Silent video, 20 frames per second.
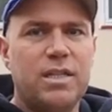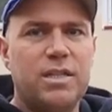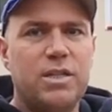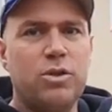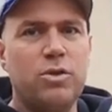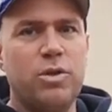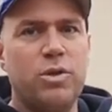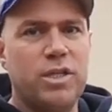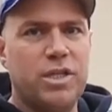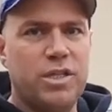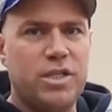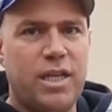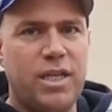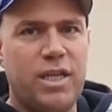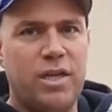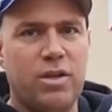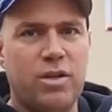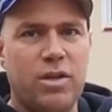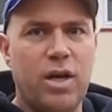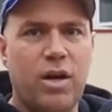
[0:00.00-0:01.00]
sewage
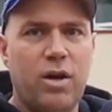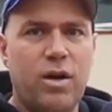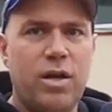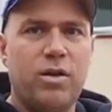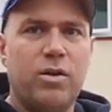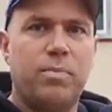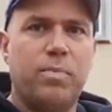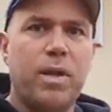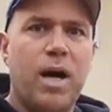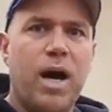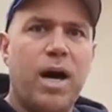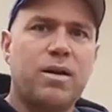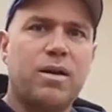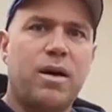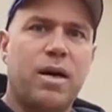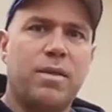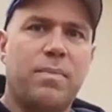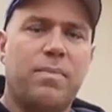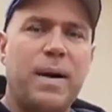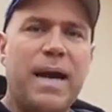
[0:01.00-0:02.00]
and it'll
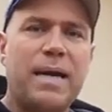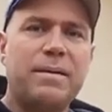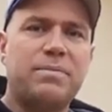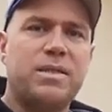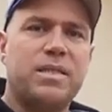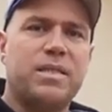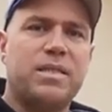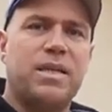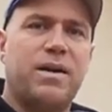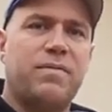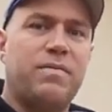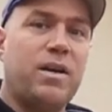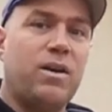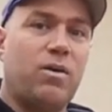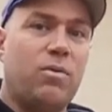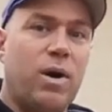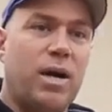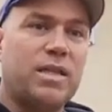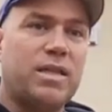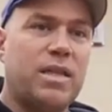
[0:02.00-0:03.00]
block all the pipes and stuff. They
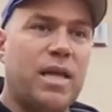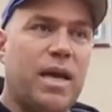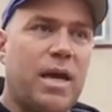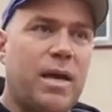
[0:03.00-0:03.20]
don't want